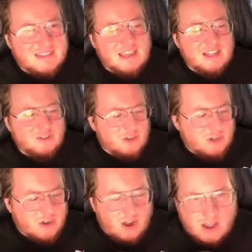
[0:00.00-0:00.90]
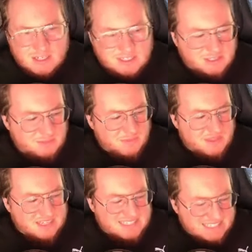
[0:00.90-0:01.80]
They look awesome.
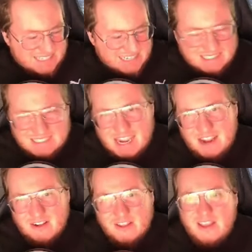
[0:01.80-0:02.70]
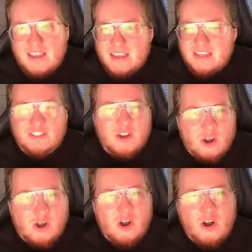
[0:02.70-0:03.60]
The detail, it's
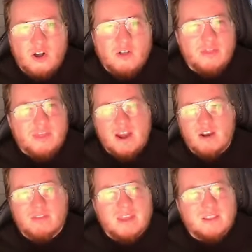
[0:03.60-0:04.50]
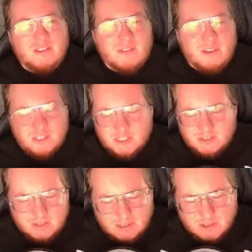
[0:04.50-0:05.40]
all there. They just
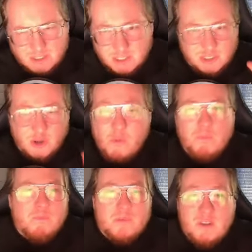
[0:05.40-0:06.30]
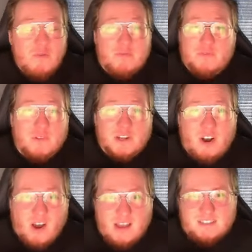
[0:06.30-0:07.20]
they look so beautiful and
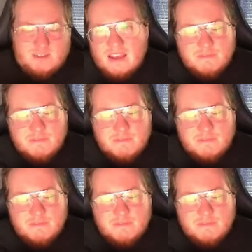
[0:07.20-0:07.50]
awesome.